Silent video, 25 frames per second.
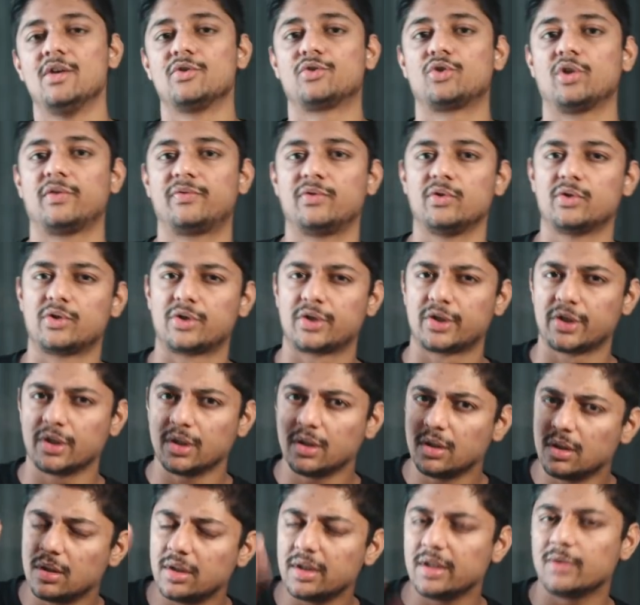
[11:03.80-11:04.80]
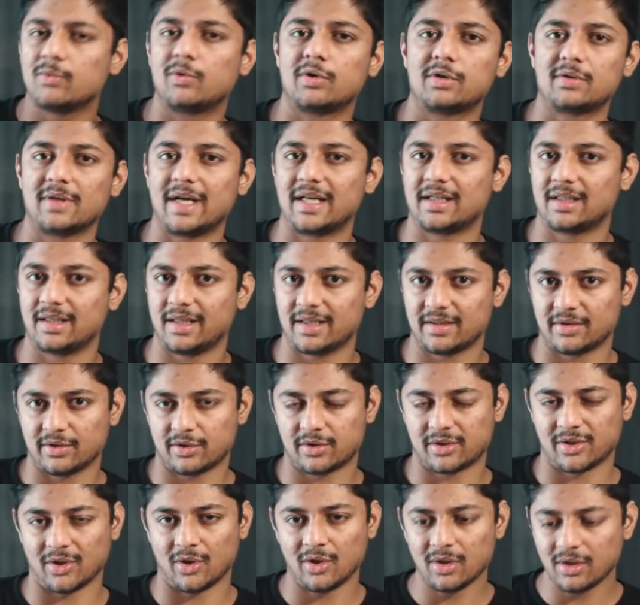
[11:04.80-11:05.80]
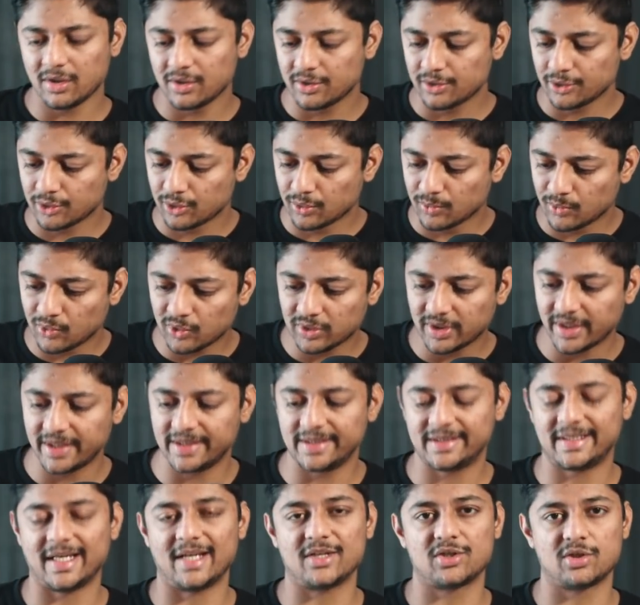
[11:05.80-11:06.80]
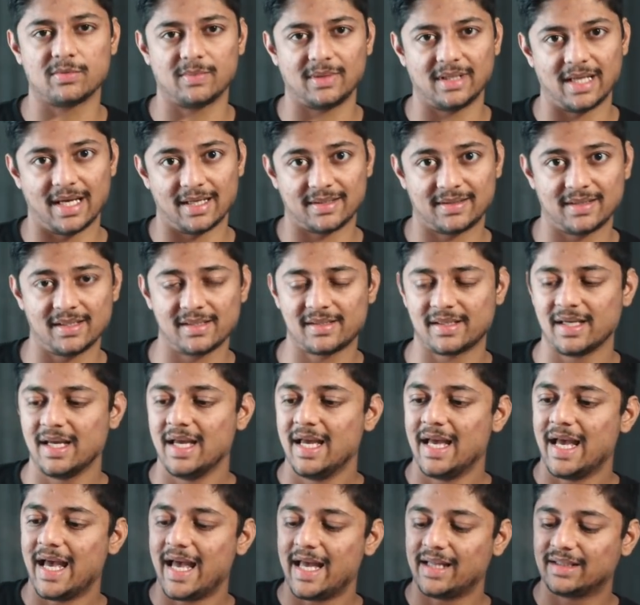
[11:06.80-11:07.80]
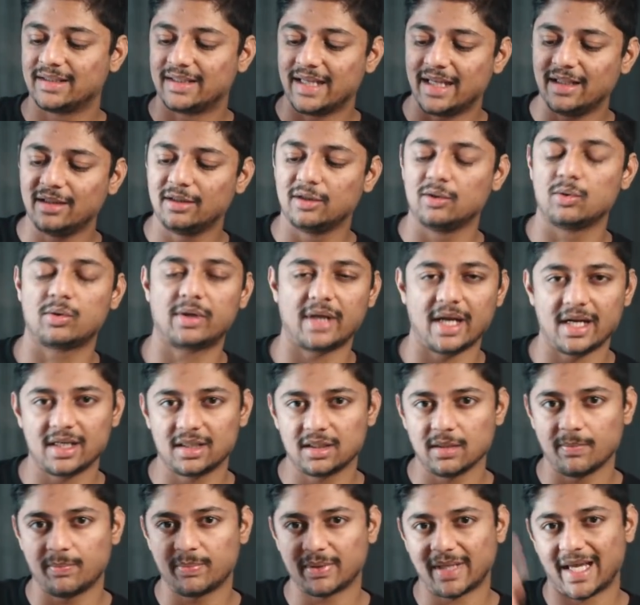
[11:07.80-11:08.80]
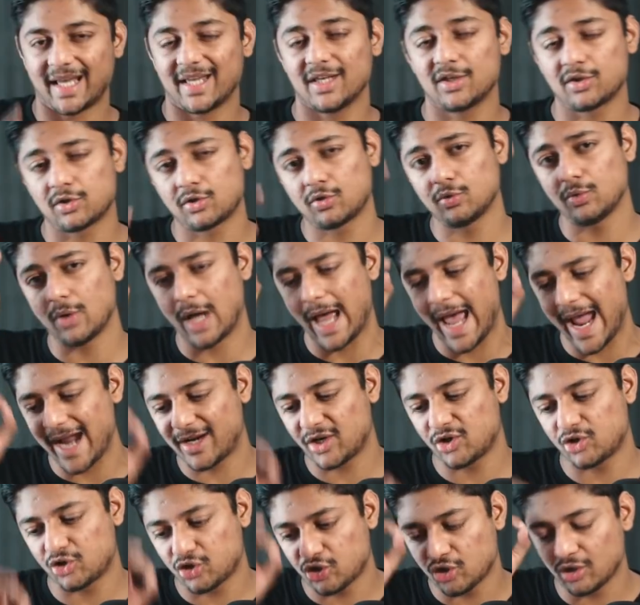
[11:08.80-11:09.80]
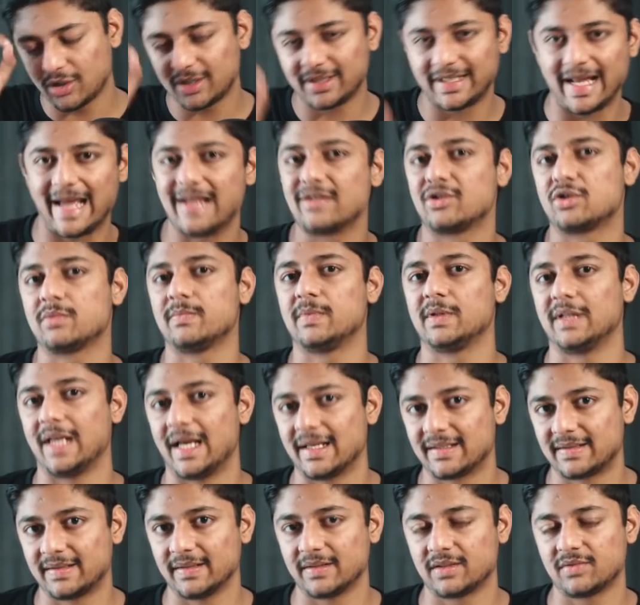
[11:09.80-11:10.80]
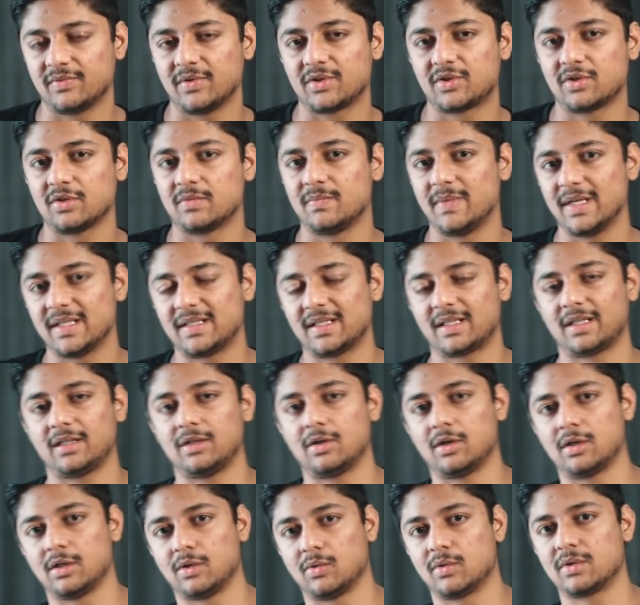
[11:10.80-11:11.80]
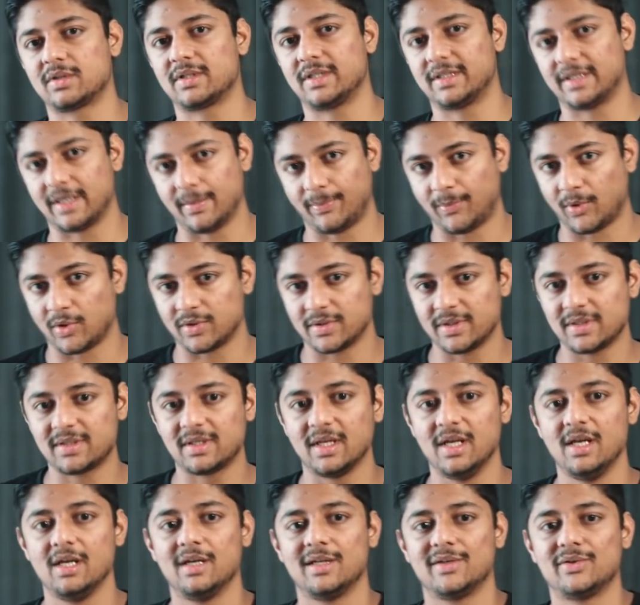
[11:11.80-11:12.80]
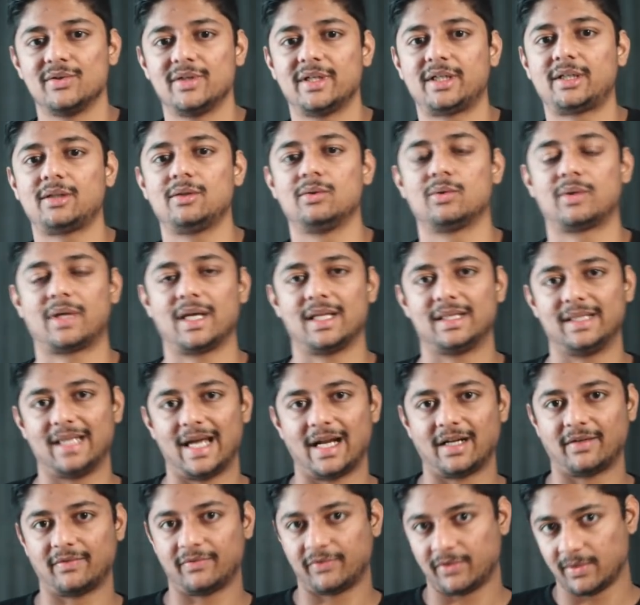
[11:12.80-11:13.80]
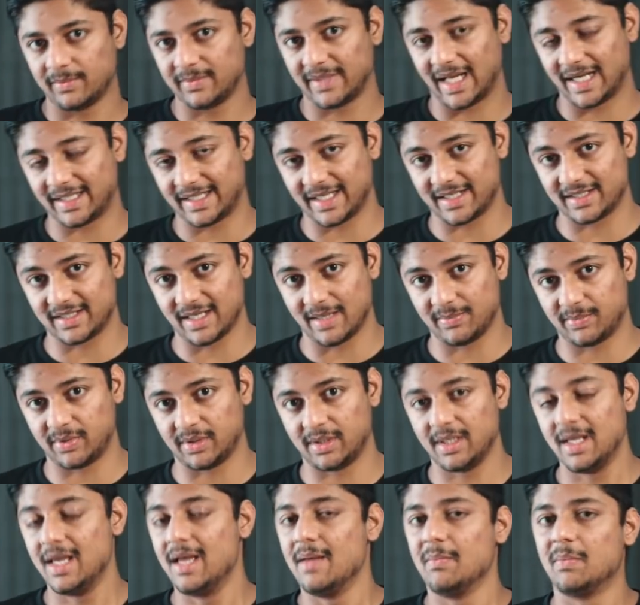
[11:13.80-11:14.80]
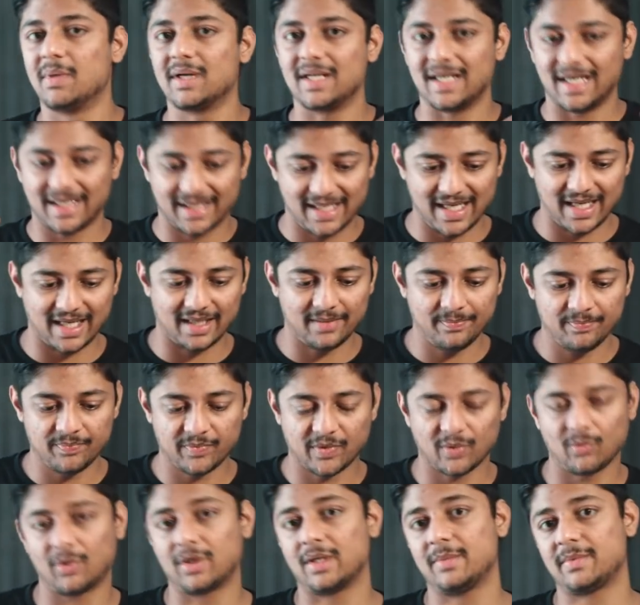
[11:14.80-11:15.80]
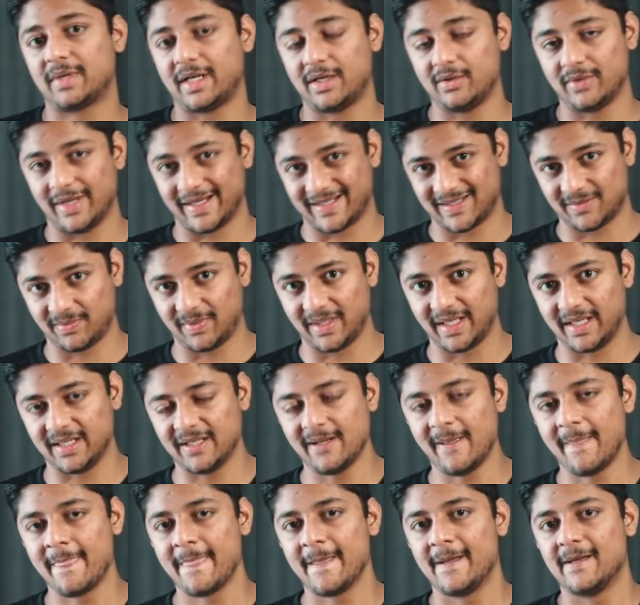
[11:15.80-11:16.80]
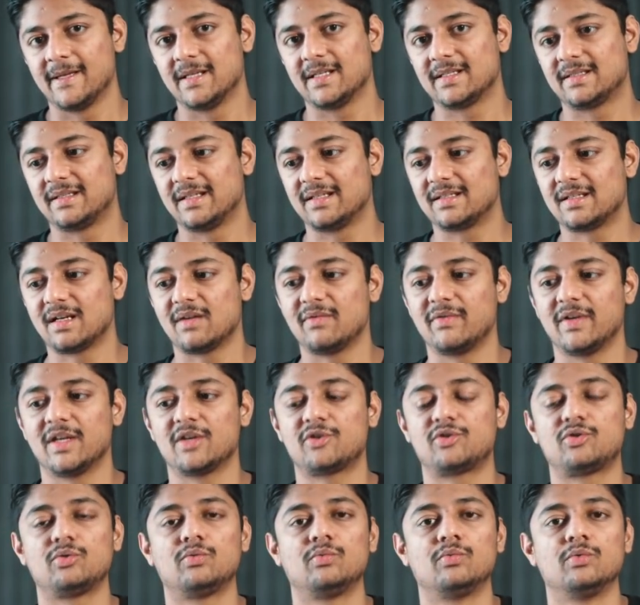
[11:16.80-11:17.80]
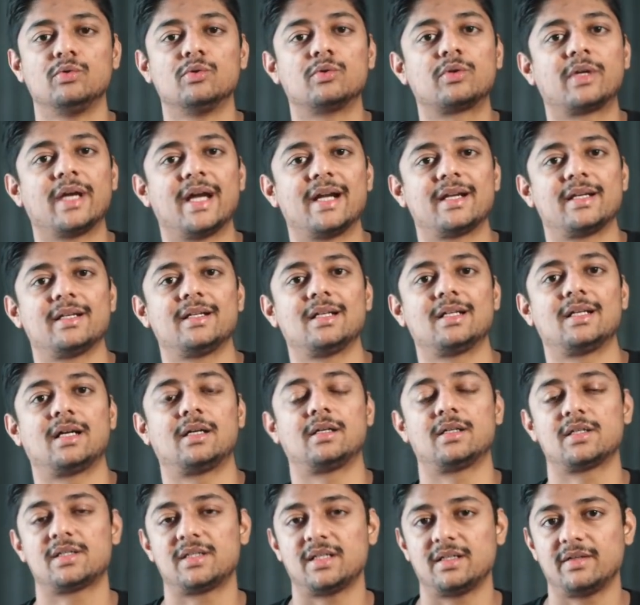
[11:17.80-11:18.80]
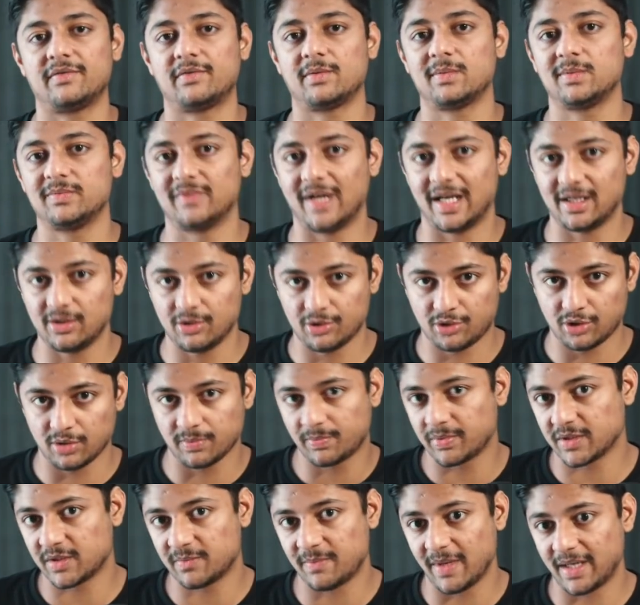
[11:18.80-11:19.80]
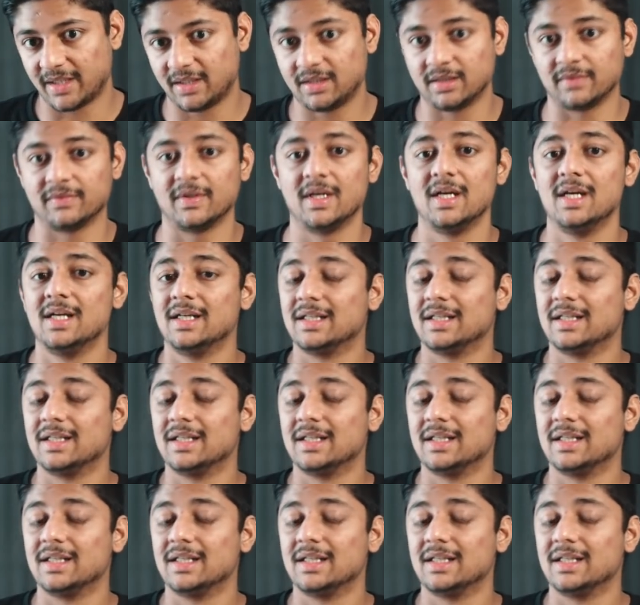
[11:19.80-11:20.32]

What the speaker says: So if you really want to analyze the stock, you remove the intangible assets and then look at the price to actual tangible assets, which is basically your loans and deposits. You need to look at that from that example. But again, what I'm trying to explain is these are ways to look at it and understand it from a valuation perspective.